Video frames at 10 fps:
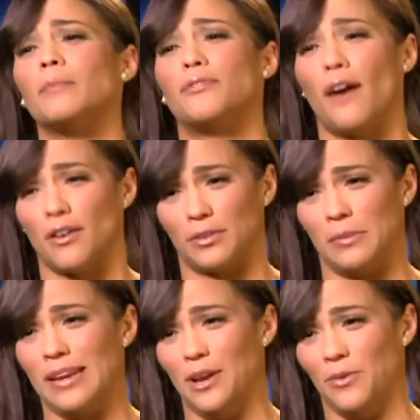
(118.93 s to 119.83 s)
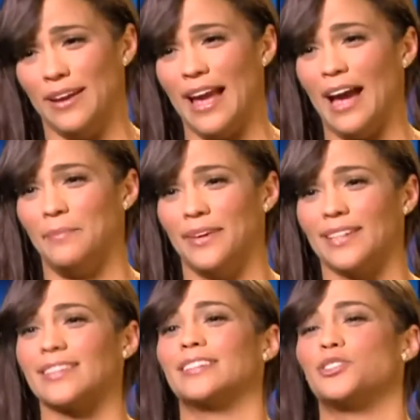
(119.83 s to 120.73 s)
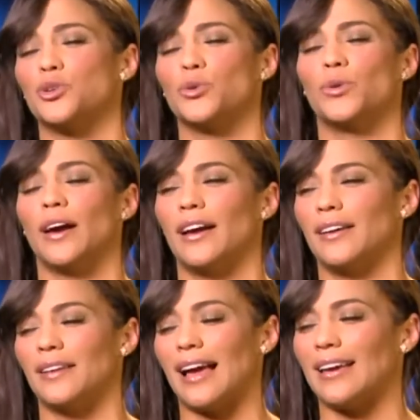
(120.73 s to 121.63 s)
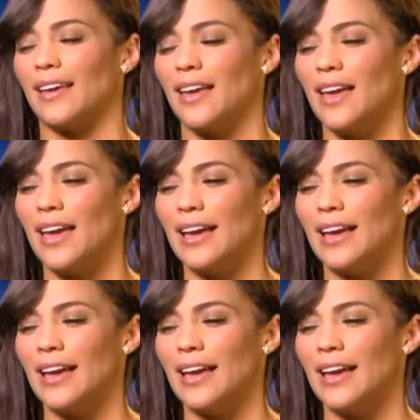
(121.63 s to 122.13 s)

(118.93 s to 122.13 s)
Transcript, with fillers: I'm far from needing rehab because I do. I, I